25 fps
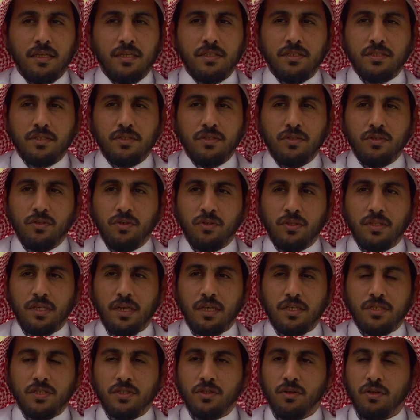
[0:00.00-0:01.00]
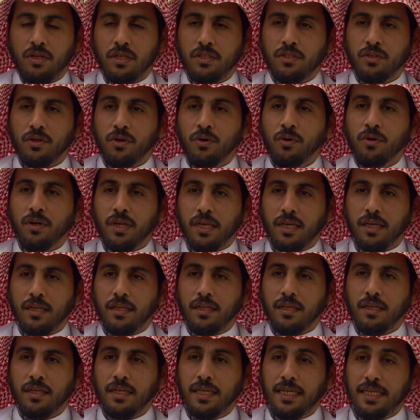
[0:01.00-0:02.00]
is not a solid organ.
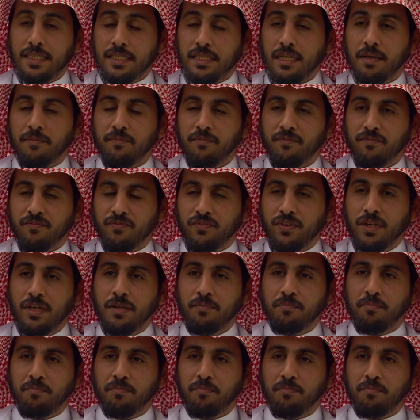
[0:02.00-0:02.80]
It's a very